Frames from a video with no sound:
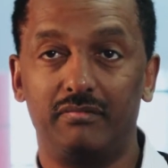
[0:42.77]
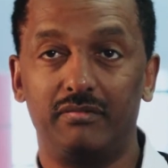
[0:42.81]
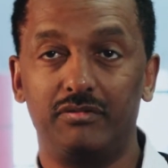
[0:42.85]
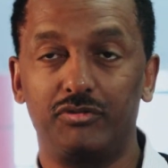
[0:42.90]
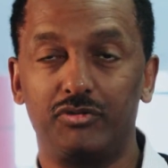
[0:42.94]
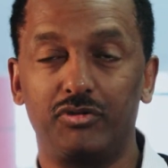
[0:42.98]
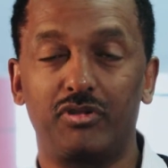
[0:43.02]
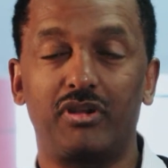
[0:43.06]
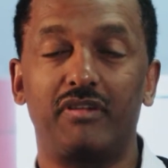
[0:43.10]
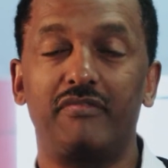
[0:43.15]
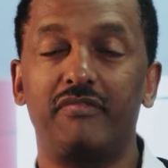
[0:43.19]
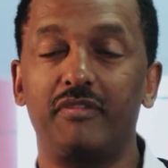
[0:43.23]

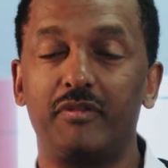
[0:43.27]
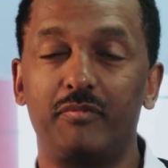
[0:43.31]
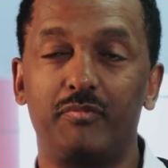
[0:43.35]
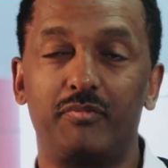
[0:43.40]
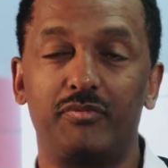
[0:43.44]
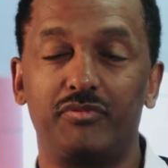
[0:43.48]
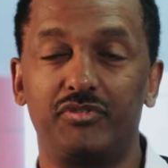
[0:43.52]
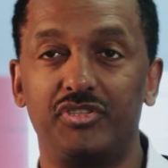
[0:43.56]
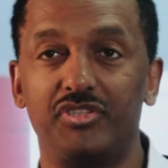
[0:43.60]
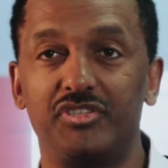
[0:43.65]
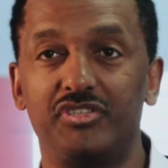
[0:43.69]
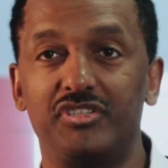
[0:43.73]
geographic
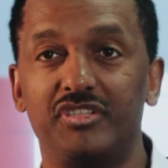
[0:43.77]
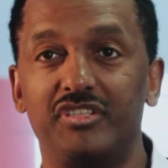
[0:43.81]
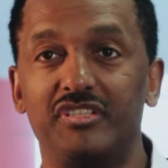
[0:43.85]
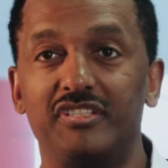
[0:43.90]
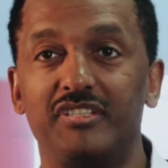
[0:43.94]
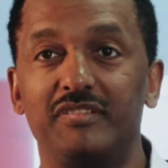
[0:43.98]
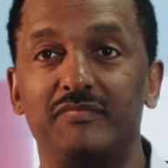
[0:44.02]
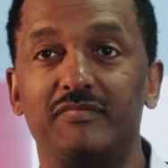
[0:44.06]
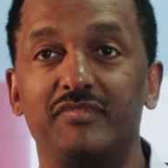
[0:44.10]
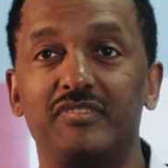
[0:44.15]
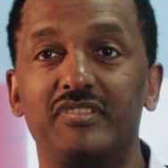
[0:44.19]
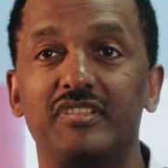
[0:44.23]
position
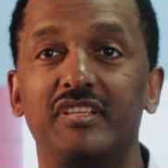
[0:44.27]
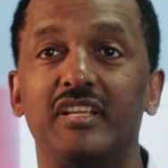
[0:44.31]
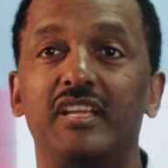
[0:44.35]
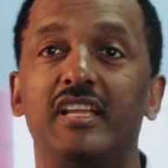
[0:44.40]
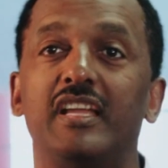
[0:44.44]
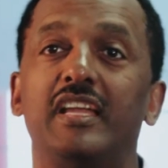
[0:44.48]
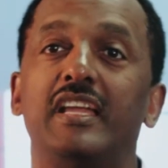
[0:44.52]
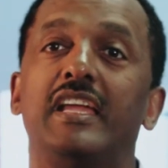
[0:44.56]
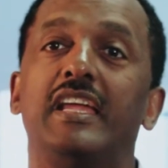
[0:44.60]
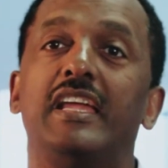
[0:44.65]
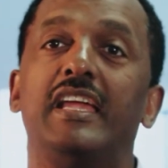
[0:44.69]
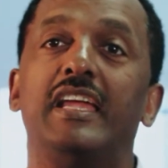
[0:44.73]
systems,
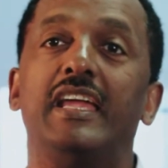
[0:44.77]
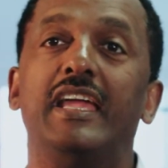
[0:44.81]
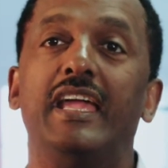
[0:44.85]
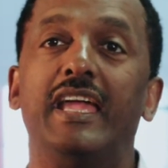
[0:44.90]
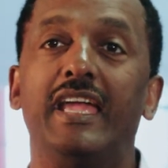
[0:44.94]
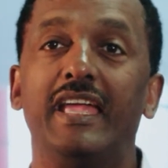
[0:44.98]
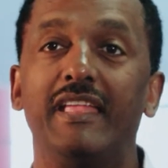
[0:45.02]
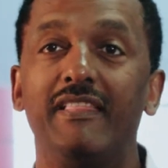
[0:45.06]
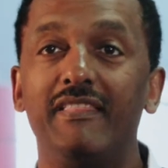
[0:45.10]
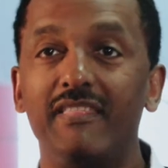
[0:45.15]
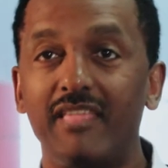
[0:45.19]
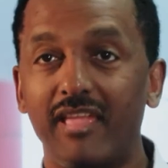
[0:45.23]

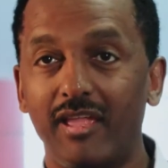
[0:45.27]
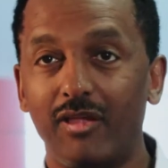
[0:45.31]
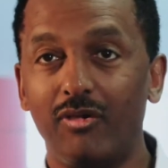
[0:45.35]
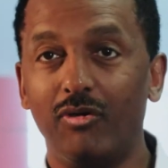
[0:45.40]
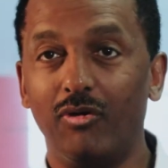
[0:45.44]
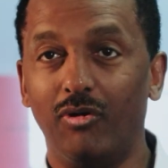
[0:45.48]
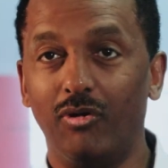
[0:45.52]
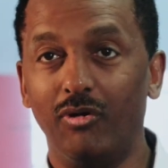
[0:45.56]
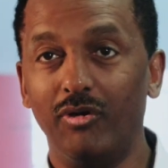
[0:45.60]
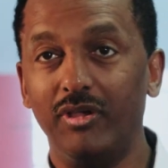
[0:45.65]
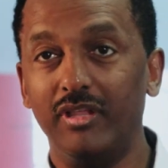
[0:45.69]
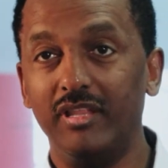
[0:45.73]
and they
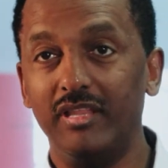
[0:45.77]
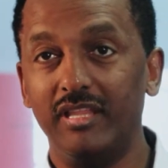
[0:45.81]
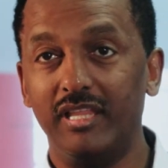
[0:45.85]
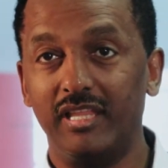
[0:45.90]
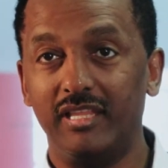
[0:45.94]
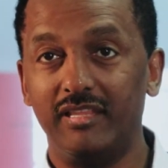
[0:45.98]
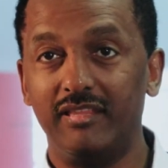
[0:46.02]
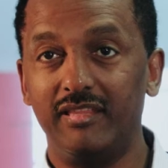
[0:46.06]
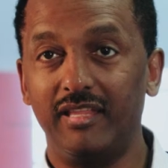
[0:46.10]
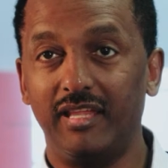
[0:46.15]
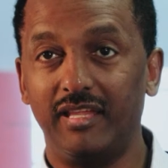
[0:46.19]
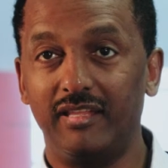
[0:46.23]
go and
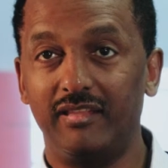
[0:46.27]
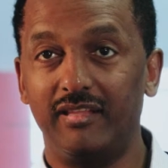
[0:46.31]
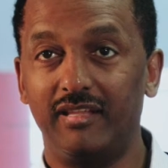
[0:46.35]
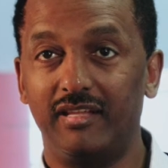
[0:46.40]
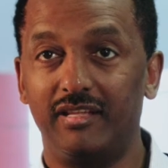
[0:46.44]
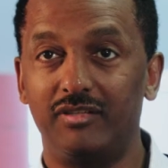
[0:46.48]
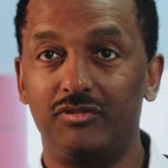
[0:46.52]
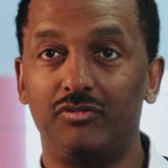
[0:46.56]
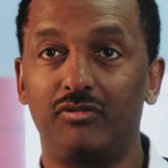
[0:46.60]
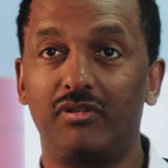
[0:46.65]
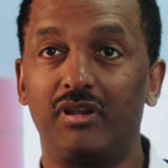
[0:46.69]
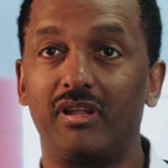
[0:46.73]
they take
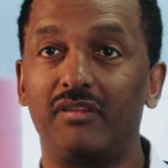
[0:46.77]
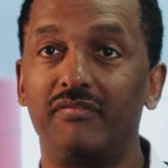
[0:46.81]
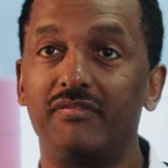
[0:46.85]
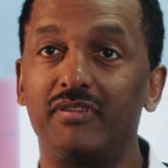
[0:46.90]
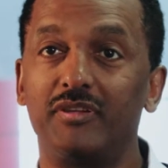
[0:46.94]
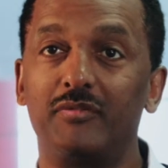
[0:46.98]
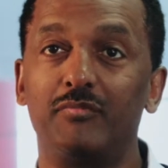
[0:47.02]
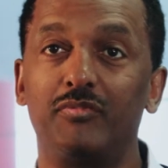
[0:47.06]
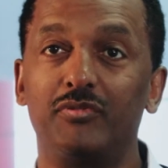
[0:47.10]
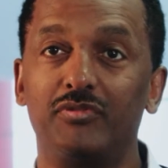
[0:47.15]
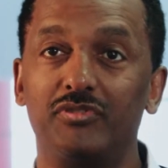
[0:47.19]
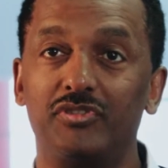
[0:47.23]
the
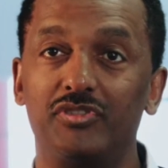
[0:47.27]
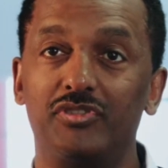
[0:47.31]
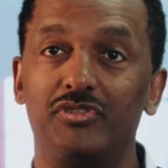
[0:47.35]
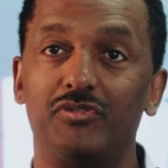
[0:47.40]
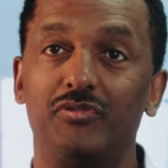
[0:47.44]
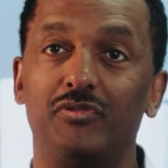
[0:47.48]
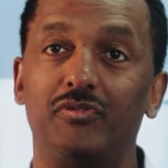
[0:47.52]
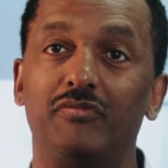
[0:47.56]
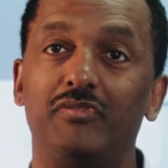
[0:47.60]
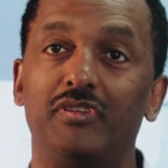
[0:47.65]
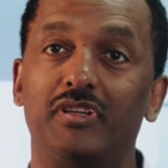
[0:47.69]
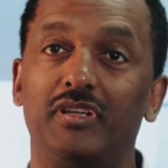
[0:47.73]
geographic position
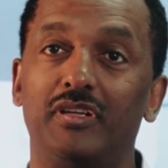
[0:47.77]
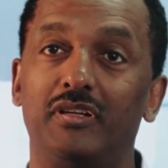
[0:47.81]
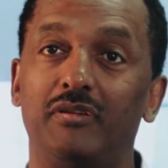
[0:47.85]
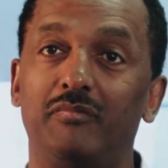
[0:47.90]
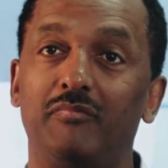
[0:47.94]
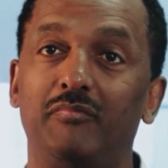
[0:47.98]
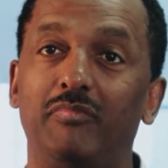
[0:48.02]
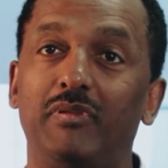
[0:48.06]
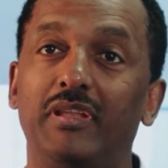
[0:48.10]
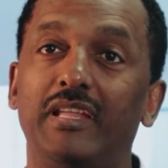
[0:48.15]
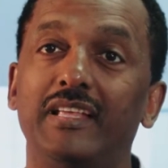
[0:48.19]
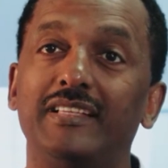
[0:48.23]
of the
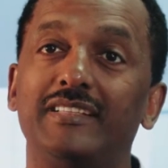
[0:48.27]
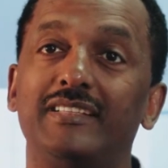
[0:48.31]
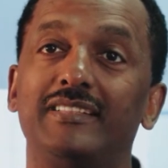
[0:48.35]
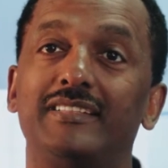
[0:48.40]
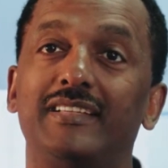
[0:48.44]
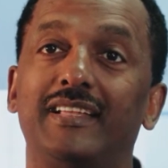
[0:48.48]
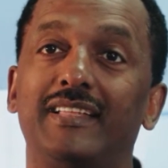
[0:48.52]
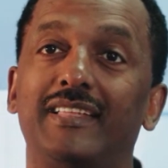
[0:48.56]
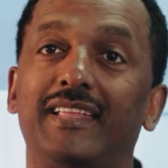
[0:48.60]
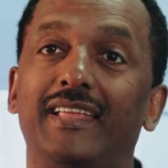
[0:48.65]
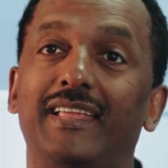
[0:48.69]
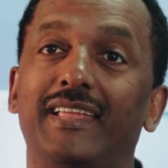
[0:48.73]
places
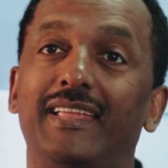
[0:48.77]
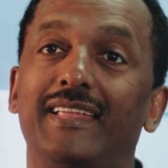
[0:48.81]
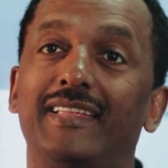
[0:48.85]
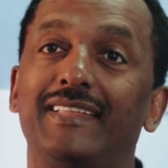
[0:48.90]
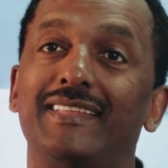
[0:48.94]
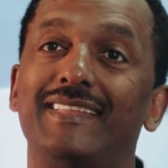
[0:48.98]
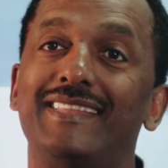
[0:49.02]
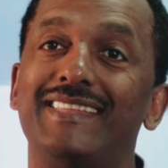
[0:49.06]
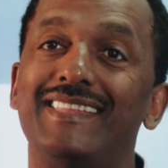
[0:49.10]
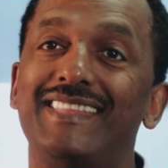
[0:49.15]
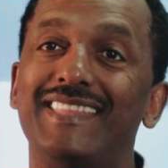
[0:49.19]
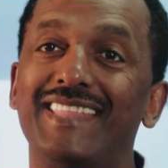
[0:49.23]
that they
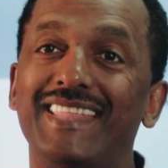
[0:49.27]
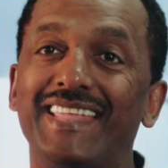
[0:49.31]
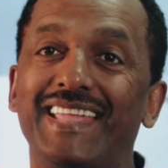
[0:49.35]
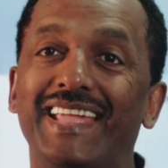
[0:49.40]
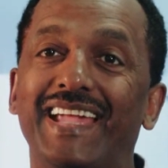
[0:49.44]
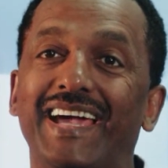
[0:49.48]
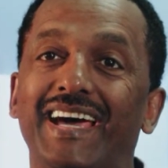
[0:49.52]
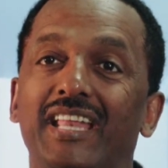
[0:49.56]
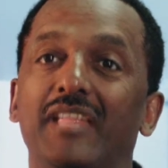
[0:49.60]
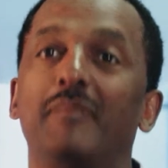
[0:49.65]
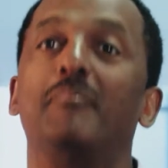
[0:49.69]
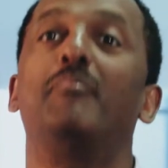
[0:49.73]
think
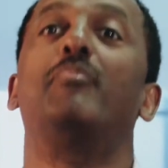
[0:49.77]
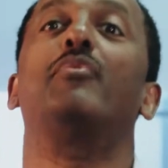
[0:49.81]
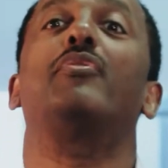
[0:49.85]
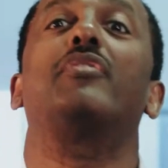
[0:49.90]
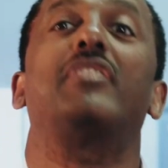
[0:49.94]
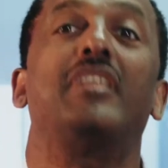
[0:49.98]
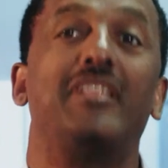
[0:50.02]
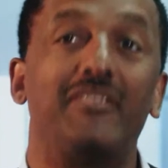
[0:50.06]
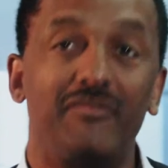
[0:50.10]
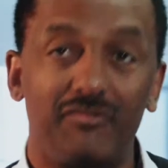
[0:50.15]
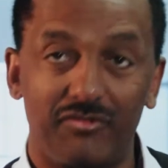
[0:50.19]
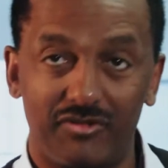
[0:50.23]
are
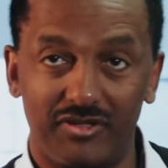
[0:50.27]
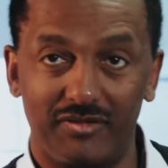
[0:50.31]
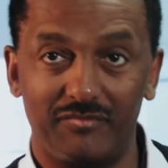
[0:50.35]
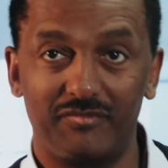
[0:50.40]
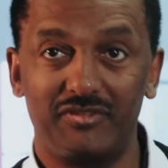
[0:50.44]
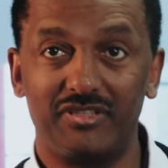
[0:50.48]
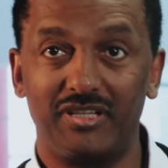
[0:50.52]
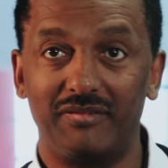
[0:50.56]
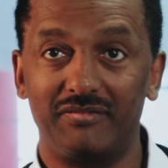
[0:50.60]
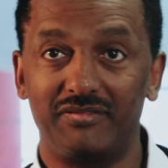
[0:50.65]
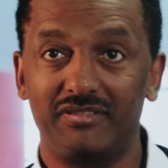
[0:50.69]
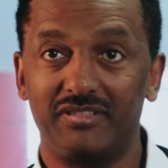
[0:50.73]
important for
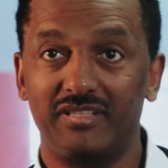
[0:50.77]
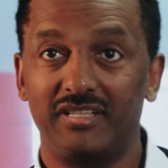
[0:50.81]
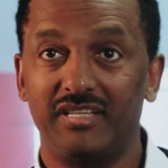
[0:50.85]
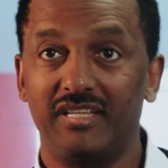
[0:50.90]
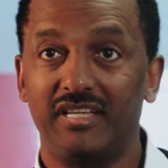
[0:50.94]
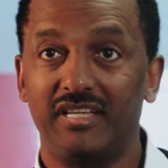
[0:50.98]
themselves.